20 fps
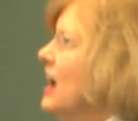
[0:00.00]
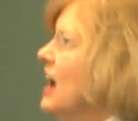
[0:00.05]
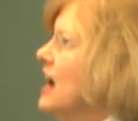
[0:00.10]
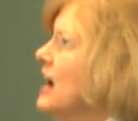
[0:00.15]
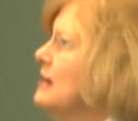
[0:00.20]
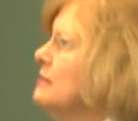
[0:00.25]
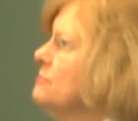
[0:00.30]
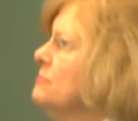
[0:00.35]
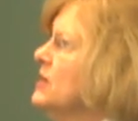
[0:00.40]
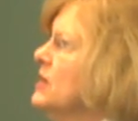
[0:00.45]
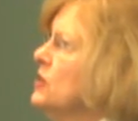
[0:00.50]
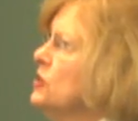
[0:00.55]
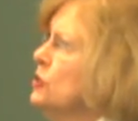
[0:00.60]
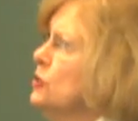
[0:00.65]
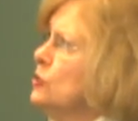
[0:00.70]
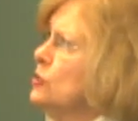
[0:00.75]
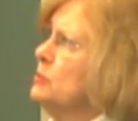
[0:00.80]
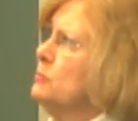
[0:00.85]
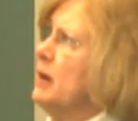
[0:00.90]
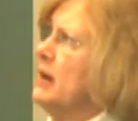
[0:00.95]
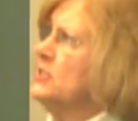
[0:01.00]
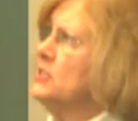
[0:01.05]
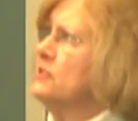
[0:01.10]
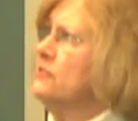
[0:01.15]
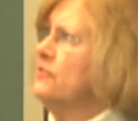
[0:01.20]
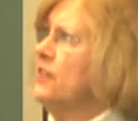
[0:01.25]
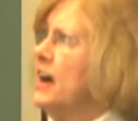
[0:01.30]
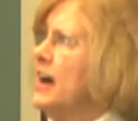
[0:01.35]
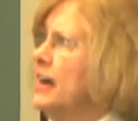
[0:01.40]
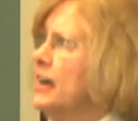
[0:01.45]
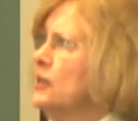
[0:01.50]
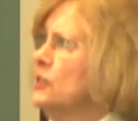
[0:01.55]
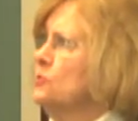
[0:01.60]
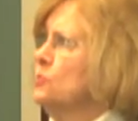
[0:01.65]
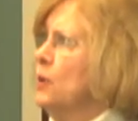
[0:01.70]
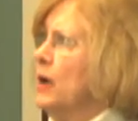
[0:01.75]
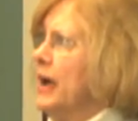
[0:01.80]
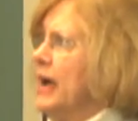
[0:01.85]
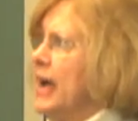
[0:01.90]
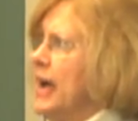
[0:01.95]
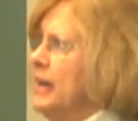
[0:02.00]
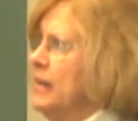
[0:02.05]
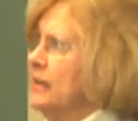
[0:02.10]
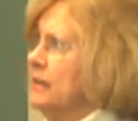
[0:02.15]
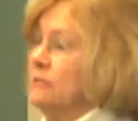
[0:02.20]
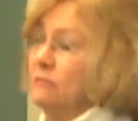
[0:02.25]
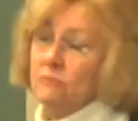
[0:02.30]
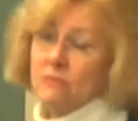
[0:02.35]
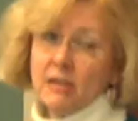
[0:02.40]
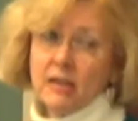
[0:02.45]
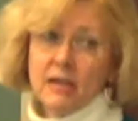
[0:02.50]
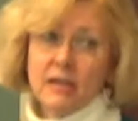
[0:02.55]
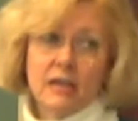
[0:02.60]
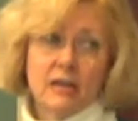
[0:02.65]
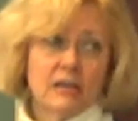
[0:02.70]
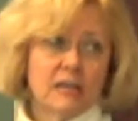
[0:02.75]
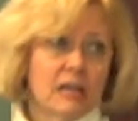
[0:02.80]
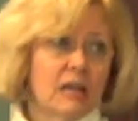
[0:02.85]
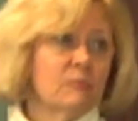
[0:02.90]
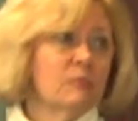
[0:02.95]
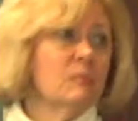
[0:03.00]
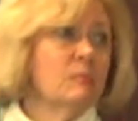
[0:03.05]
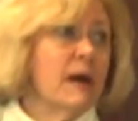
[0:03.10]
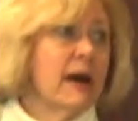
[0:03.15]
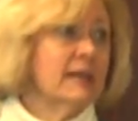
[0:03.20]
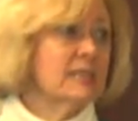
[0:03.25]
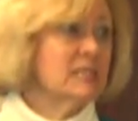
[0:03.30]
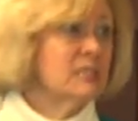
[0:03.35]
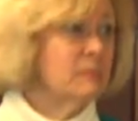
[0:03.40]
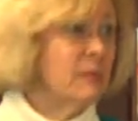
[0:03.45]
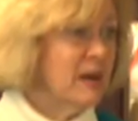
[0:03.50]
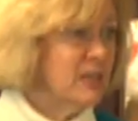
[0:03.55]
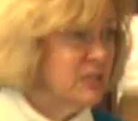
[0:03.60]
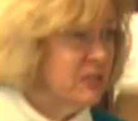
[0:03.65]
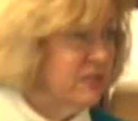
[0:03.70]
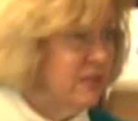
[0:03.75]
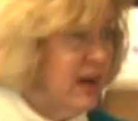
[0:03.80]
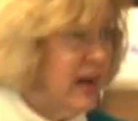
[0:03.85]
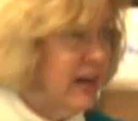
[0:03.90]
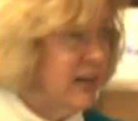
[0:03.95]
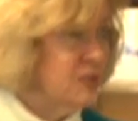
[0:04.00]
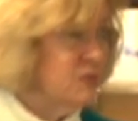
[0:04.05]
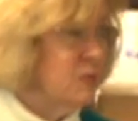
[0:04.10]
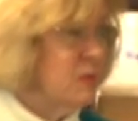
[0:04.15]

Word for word: Um, new specifiers were added. Now here again, we're back to specifiers.